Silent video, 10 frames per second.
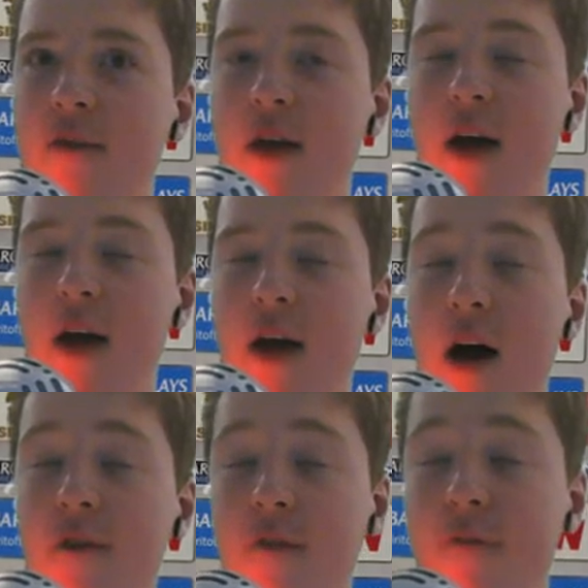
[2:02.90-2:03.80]

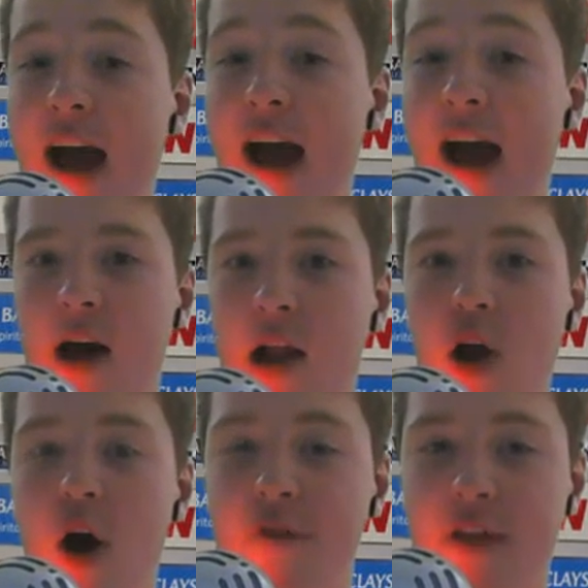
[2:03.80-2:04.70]
the fact that a
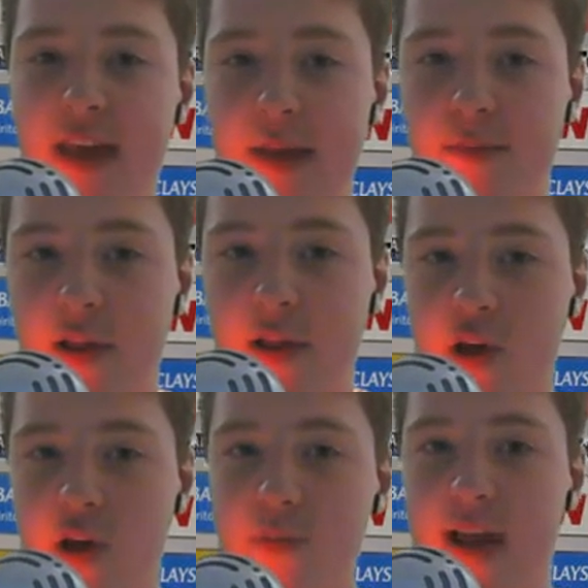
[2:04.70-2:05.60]
lot of the teams in the
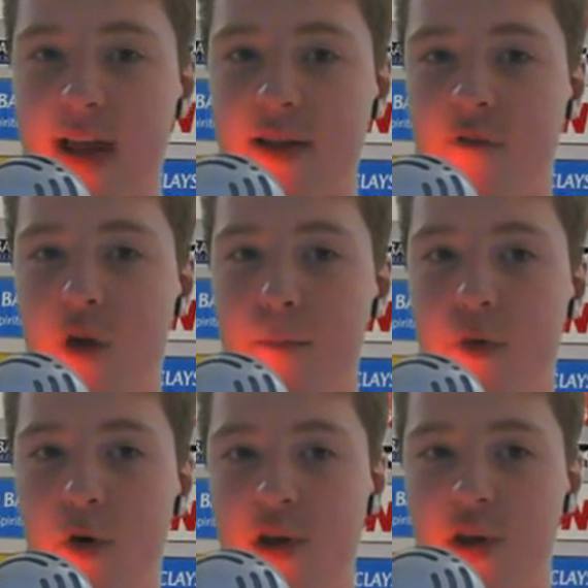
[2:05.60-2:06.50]
top six have dropped
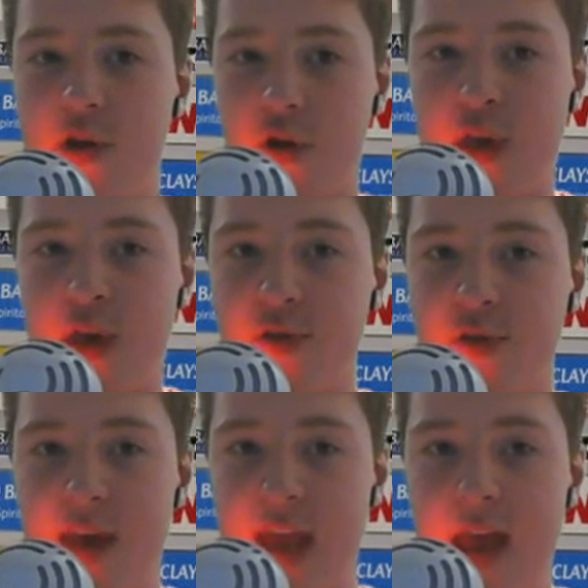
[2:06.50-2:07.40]
points? You've got
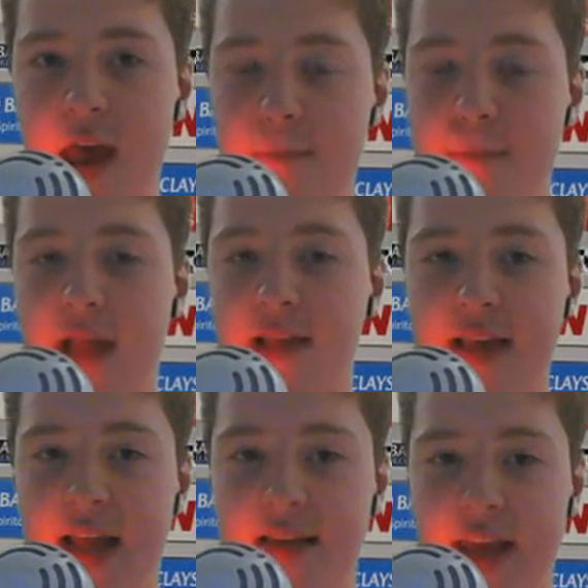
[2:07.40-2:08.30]
Chelsea, Man
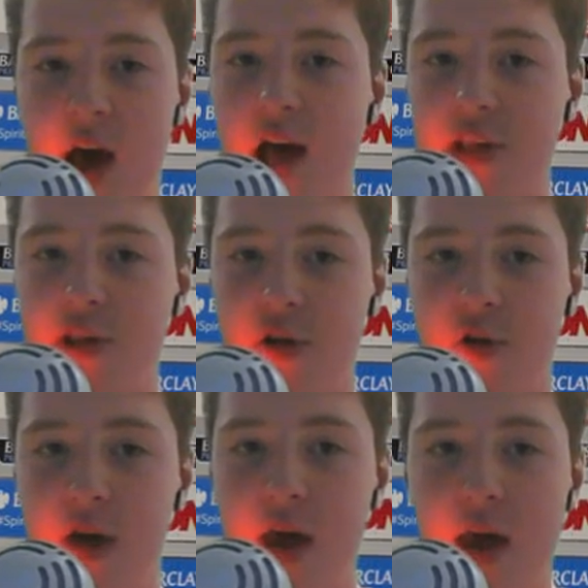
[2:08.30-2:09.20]
City, Arsenal.